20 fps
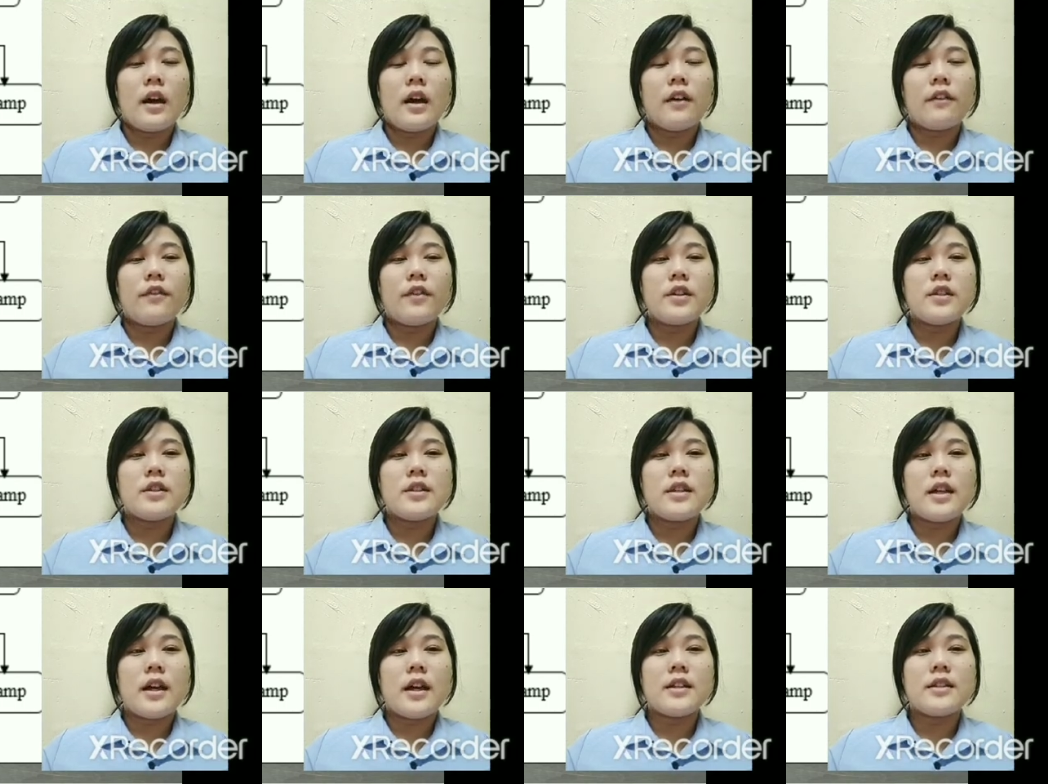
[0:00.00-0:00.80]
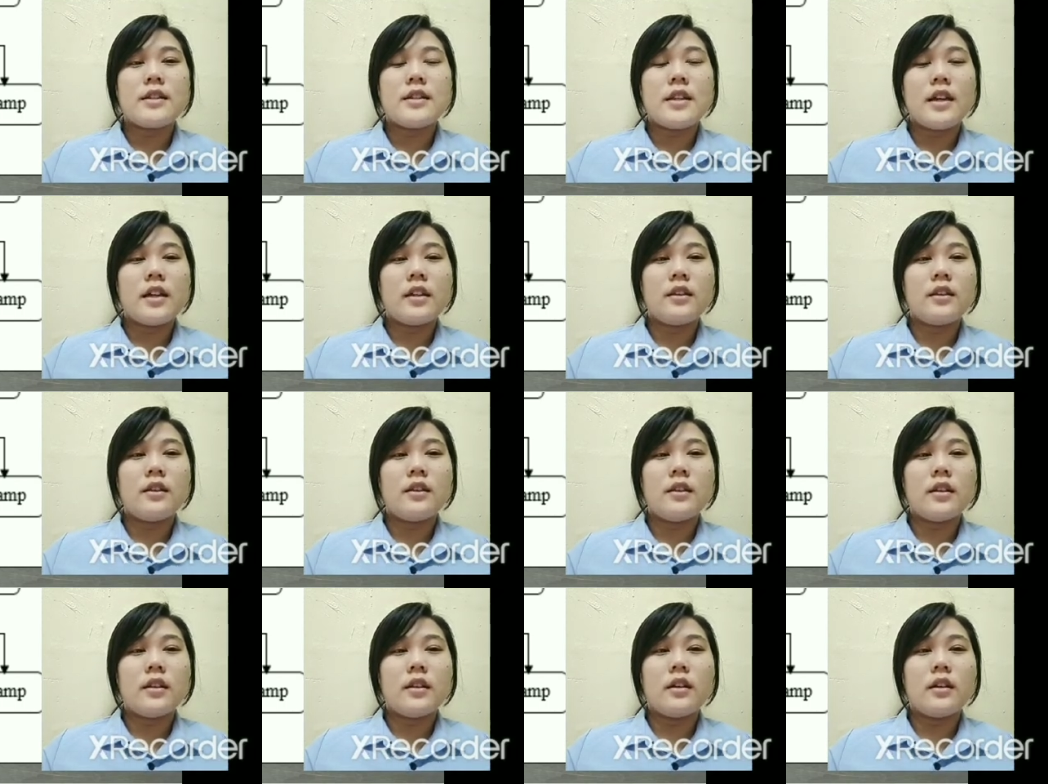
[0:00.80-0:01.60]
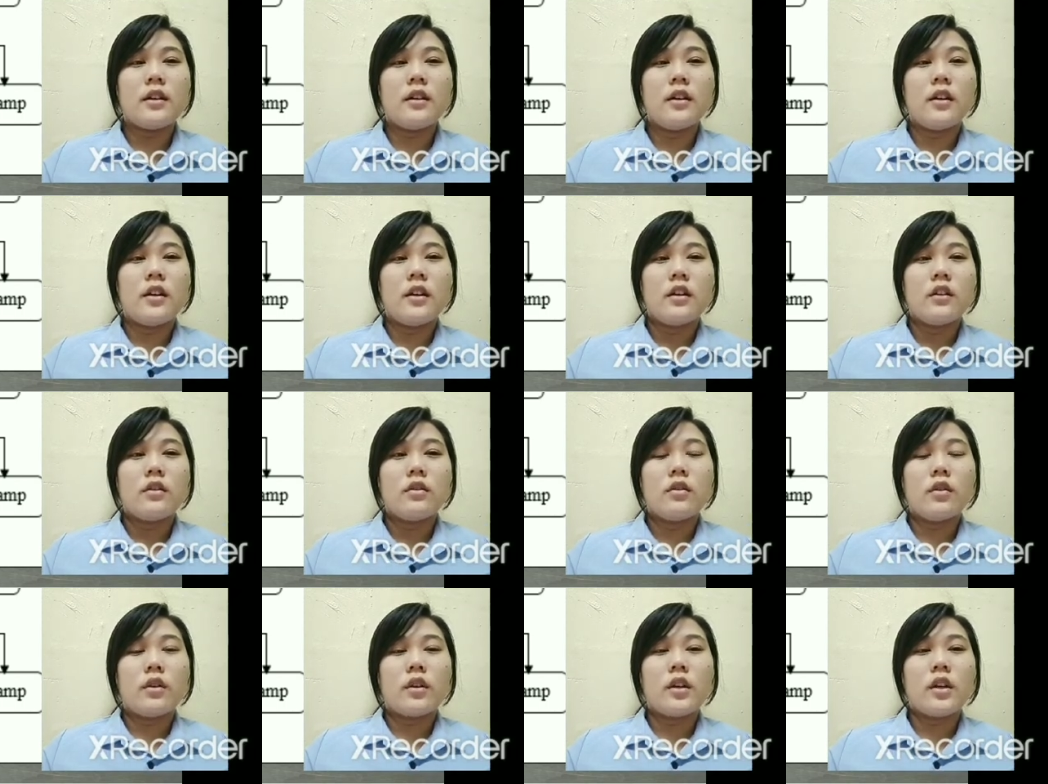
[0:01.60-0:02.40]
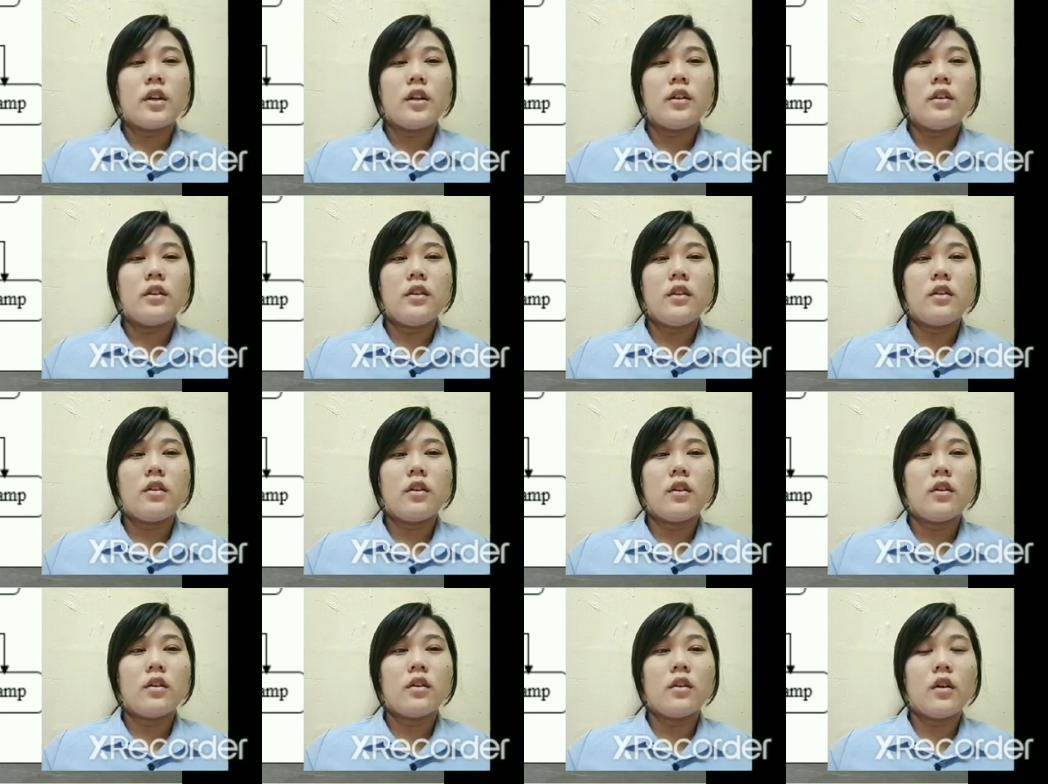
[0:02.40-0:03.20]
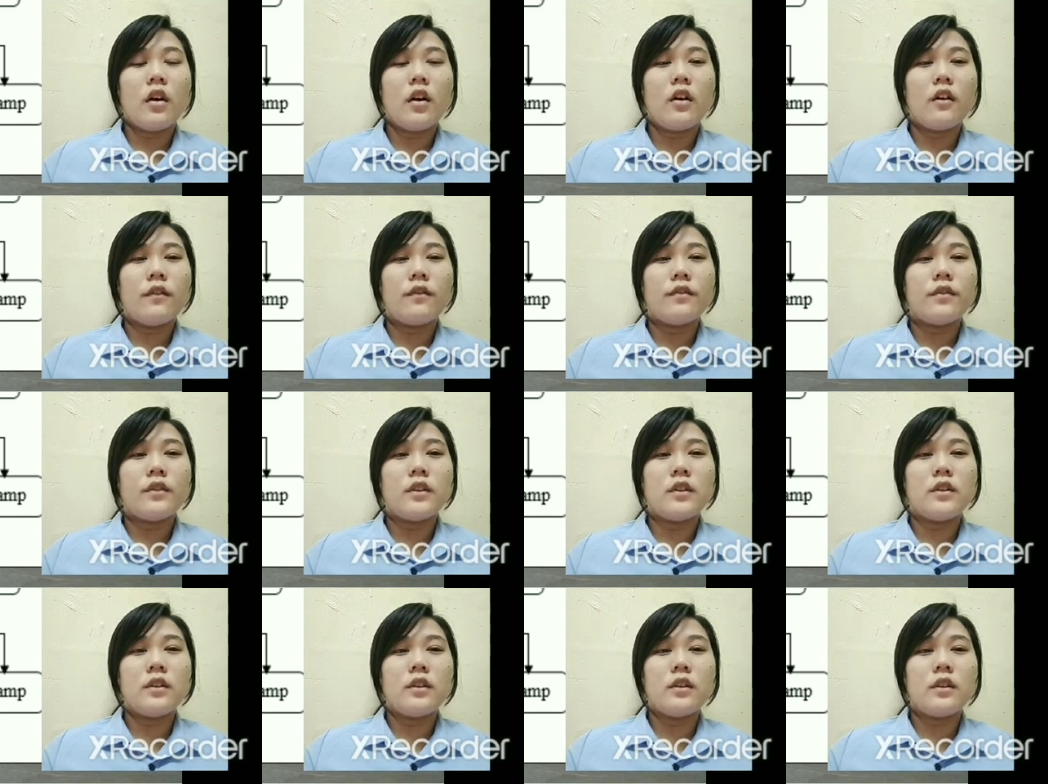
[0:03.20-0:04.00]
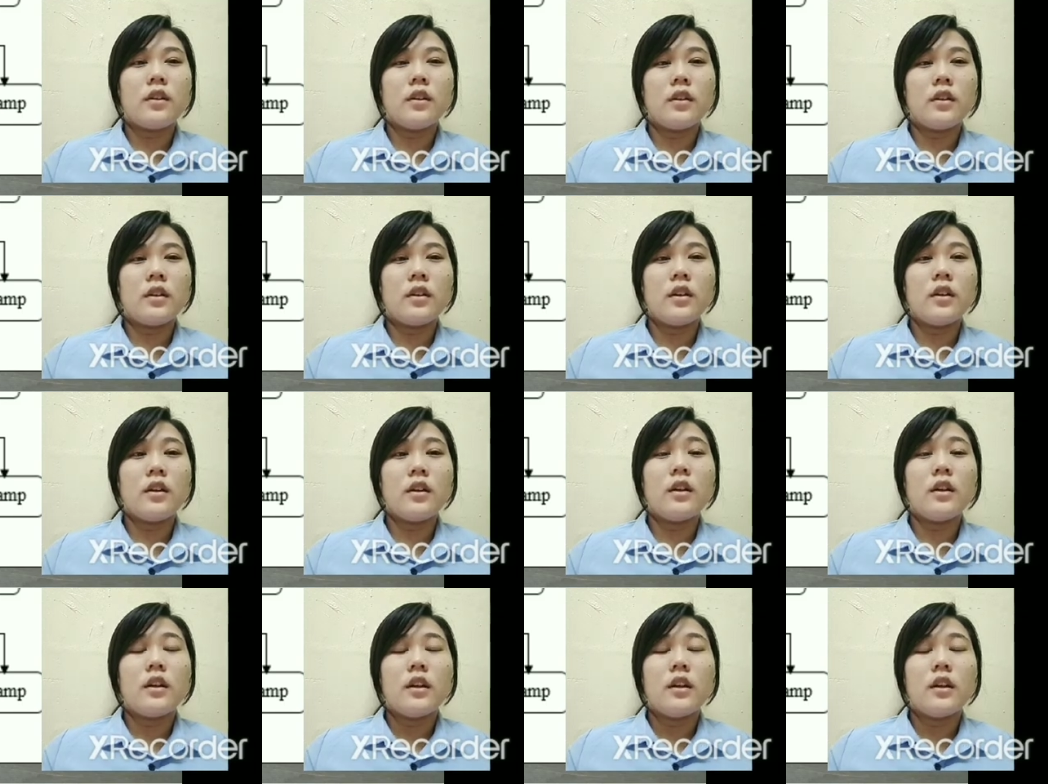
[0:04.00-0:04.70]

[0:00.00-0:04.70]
First, I send the token of the